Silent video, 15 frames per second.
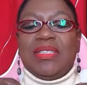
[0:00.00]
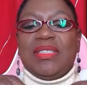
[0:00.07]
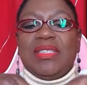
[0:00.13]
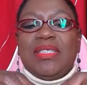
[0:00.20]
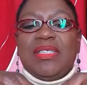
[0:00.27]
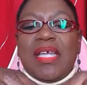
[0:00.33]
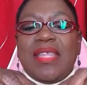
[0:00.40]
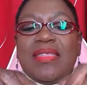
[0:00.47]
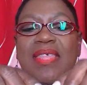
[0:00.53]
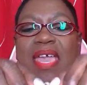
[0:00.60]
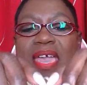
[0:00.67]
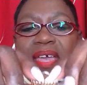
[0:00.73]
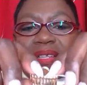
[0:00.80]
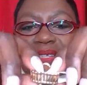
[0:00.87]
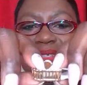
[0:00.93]
Look at
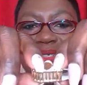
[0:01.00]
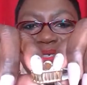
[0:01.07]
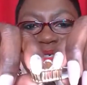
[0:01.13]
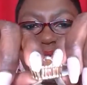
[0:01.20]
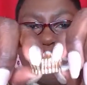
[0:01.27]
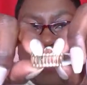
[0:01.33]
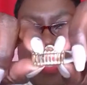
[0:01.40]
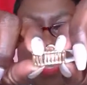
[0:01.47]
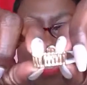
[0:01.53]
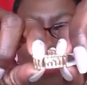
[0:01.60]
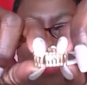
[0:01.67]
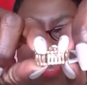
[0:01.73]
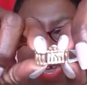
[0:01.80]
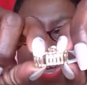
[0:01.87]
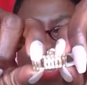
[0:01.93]
that. Look
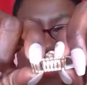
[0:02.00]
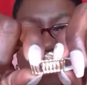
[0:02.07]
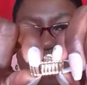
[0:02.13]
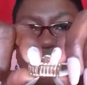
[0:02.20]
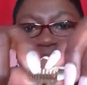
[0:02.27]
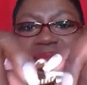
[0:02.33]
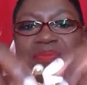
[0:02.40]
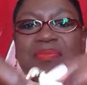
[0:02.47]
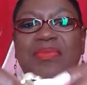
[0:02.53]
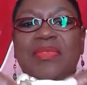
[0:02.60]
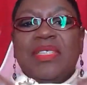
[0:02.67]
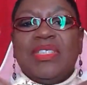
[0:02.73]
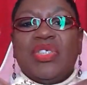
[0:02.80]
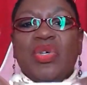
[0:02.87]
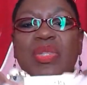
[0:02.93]
at that.
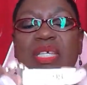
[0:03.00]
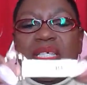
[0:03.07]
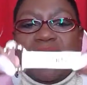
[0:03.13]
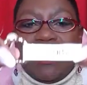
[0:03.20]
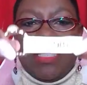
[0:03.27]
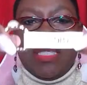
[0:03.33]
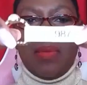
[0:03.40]
So this is